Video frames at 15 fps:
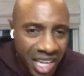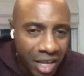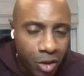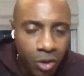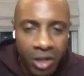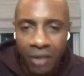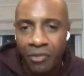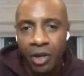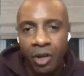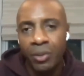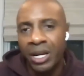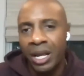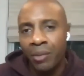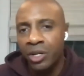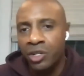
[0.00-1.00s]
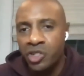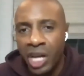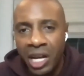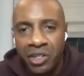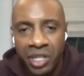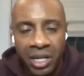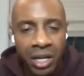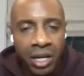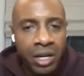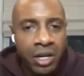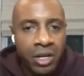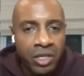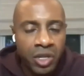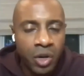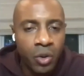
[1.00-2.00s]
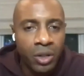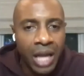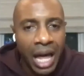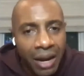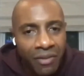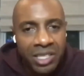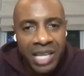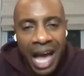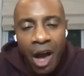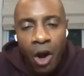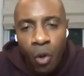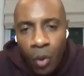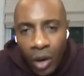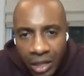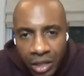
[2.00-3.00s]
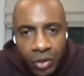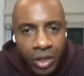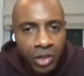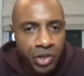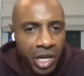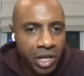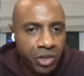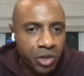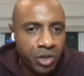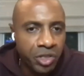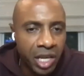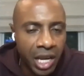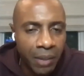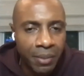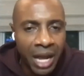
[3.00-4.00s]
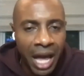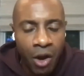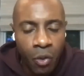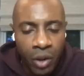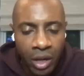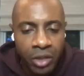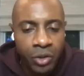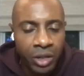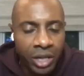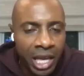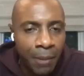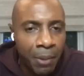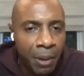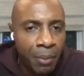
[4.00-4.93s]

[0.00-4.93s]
scheme you're in if you've been able to change it. So a lot of it is how quickly you can change your scheme and how quickly you can keep